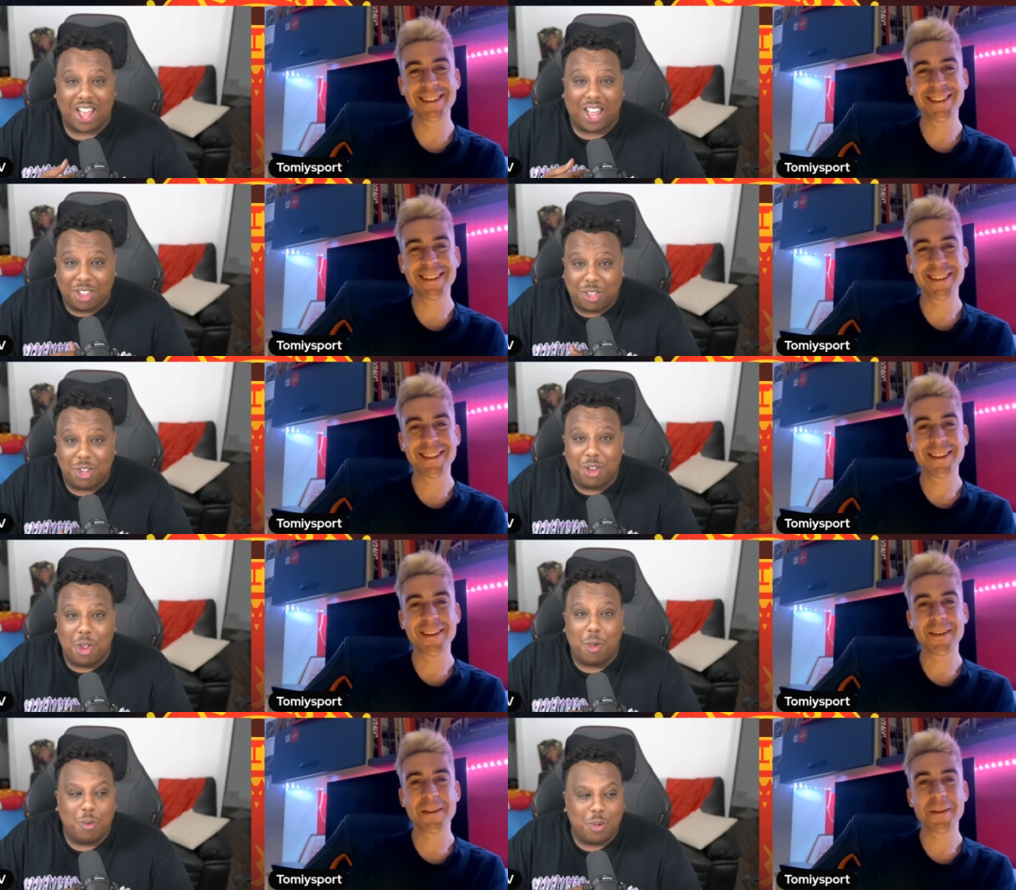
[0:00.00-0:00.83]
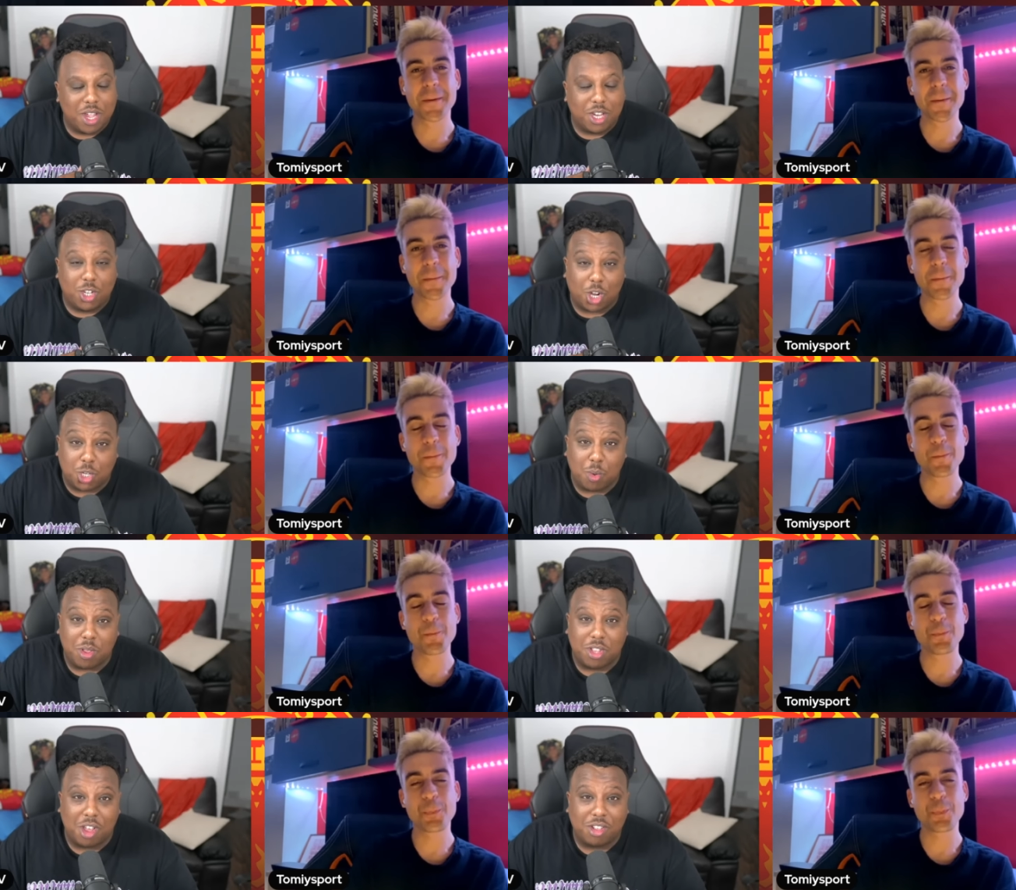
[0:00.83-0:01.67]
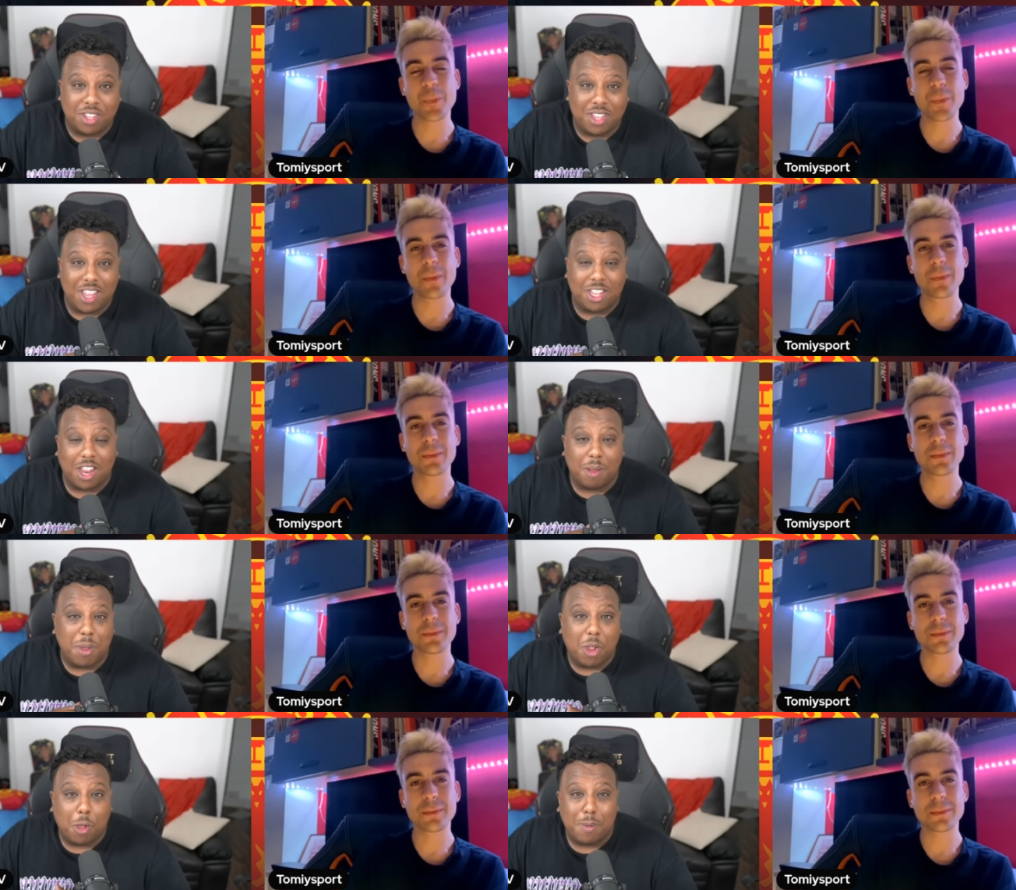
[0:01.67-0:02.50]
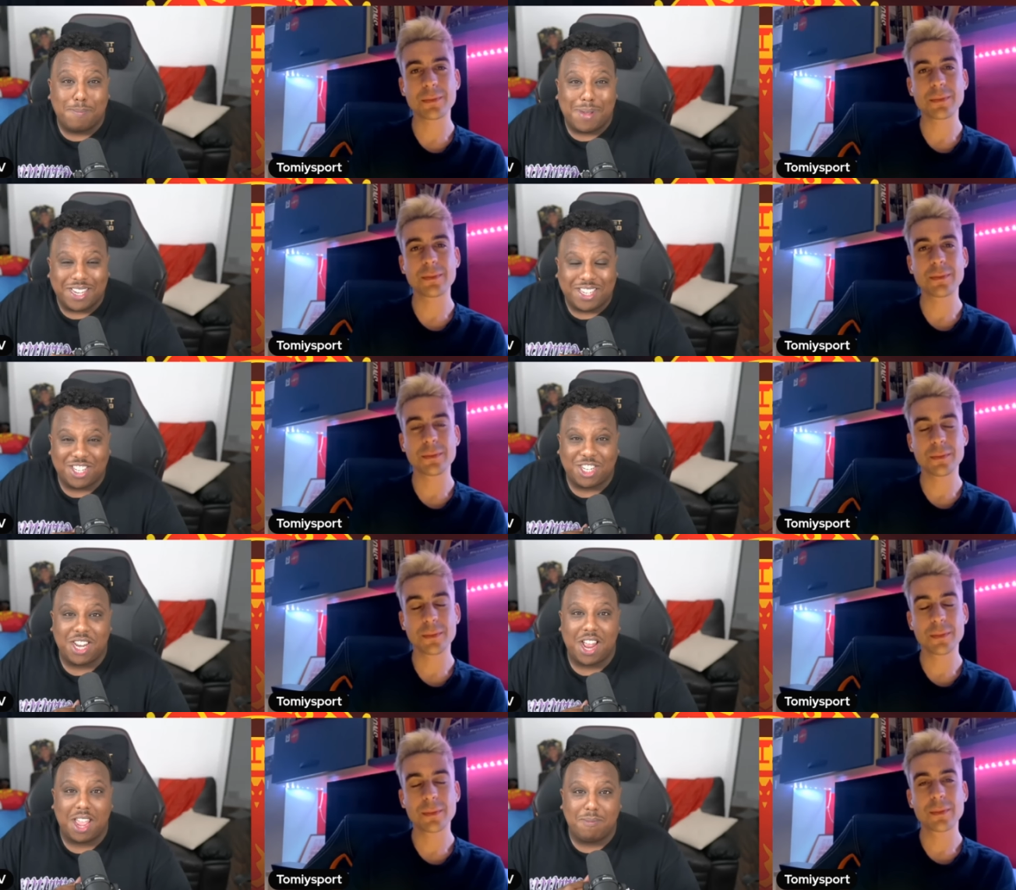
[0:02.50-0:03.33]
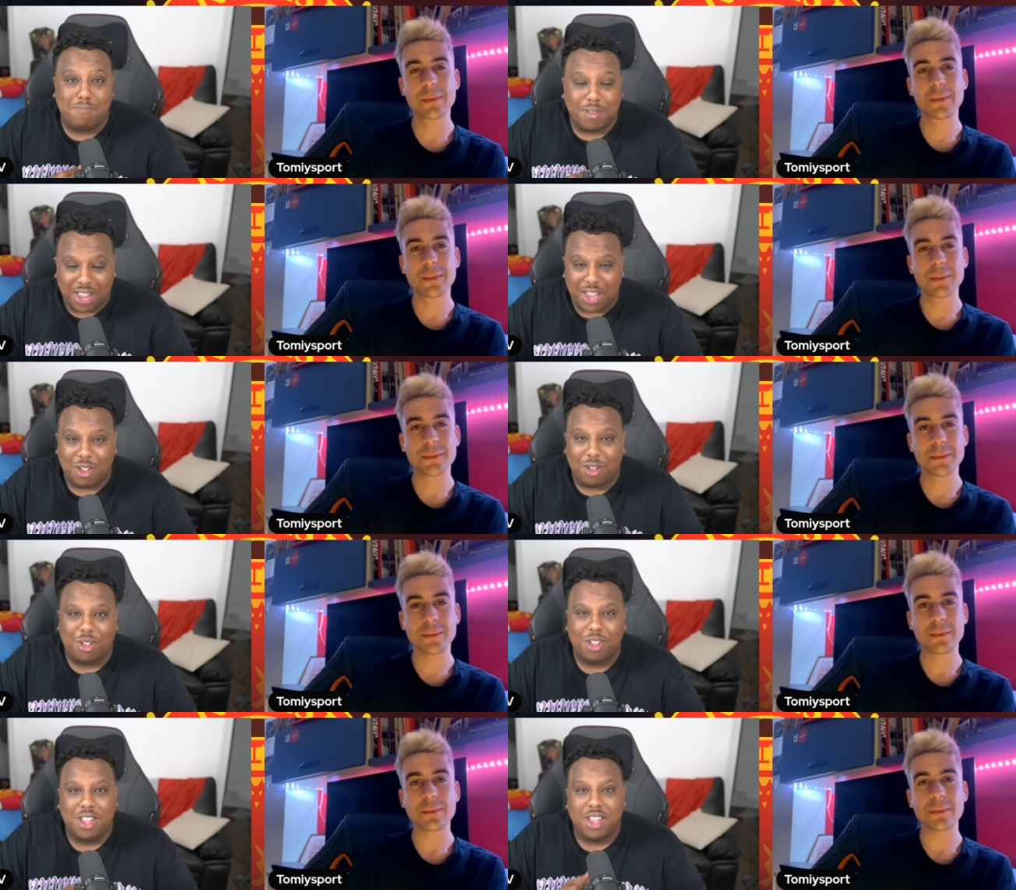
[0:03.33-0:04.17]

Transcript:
Speaker 1: As you know, Joshua Zirkzee is going to become a Manchester United player